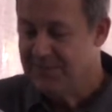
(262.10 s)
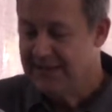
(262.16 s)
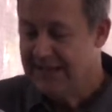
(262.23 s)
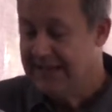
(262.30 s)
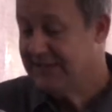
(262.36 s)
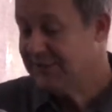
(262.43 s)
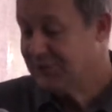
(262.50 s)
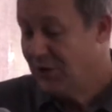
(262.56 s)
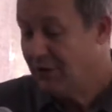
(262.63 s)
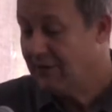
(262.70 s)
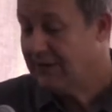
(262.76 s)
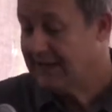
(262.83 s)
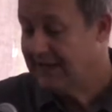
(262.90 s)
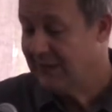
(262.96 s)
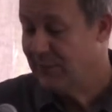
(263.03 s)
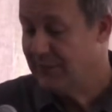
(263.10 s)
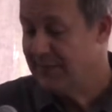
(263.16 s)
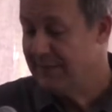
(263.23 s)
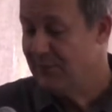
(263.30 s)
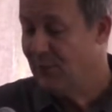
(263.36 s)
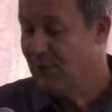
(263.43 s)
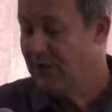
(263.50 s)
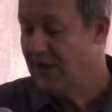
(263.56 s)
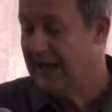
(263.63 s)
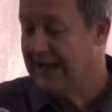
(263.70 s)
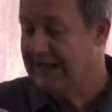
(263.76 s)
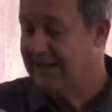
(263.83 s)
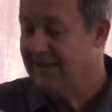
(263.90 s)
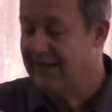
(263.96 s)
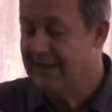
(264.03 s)
Historically, it would have been more
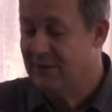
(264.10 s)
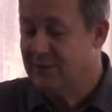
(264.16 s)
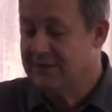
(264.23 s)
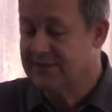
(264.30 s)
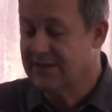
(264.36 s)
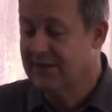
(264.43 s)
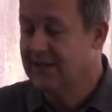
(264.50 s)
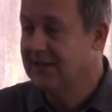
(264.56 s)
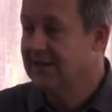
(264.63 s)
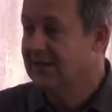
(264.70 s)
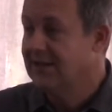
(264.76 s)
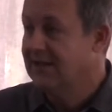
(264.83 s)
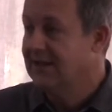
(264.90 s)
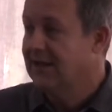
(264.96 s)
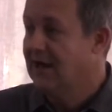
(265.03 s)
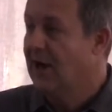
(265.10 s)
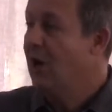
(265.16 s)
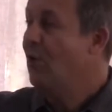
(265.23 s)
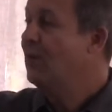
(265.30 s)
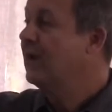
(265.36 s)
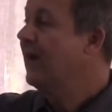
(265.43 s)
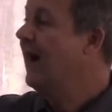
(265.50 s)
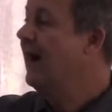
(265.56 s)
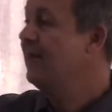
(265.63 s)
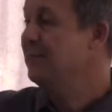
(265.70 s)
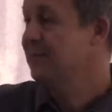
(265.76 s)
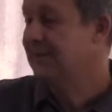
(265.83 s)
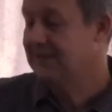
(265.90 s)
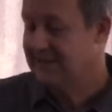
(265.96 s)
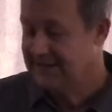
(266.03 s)
likely that there was a, a whole
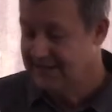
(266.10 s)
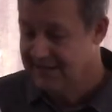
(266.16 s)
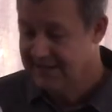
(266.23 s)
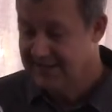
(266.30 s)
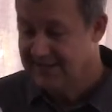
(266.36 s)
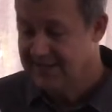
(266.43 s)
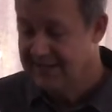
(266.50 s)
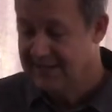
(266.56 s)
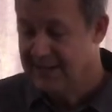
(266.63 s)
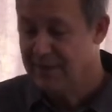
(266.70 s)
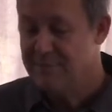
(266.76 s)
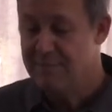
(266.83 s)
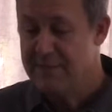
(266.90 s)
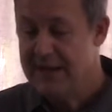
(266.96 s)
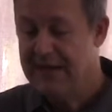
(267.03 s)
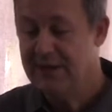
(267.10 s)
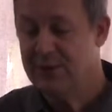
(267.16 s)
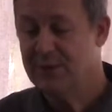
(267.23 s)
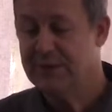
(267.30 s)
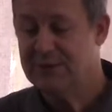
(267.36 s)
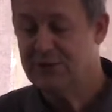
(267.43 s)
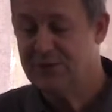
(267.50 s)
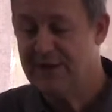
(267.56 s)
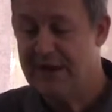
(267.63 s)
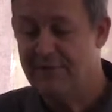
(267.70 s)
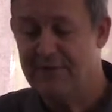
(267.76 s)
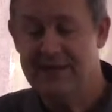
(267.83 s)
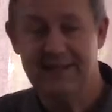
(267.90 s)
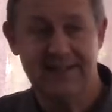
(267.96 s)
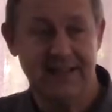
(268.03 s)
company of men who are
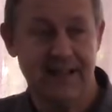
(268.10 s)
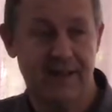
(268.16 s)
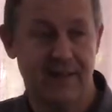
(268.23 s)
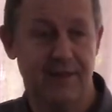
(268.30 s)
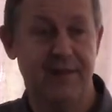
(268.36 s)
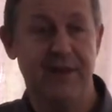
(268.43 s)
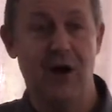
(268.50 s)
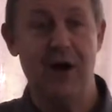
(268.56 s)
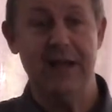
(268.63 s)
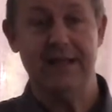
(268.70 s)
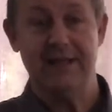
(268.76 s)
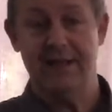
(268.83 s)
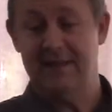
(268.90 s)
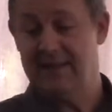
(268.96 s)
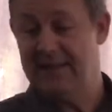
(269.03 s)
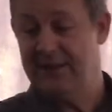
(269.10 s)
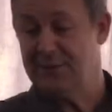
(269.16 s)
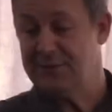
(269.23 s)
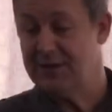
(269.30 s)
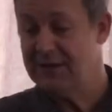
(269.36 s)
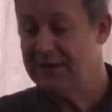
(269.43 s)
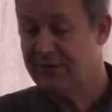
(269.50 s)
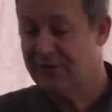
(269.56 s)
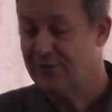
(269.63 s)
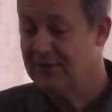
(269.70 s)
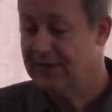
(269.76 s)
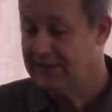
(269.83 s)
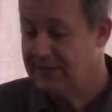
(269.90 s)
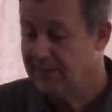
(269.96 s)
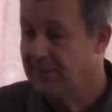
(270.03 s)
traveling together. And the idea that there was only
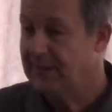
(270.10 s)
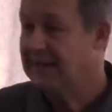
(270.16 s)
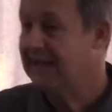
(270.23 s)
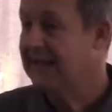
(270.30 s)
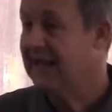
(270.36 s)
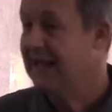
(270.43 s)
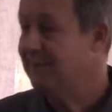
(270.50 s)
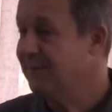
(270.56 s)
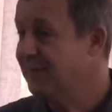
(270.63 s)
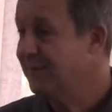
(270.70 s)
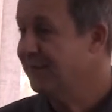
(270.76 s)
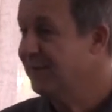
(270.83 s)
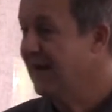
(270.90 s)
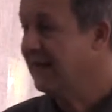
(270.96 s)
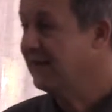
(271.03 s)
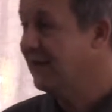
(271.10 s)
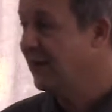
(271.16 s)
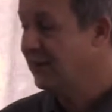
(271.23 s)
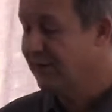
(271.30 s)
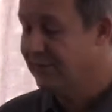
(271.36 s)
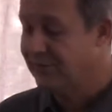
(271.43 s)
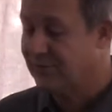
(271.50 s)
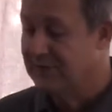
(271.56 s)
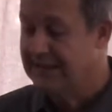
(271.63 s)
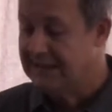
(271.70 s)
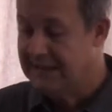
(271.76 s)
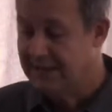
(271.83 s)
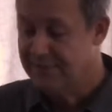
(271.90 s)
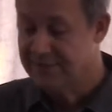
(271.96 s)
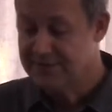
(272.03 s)
three typically came from the fact that only three
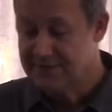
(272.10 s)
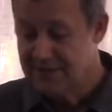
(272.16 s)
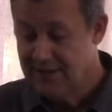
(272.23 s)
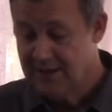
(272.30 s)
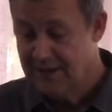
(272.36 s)
gifts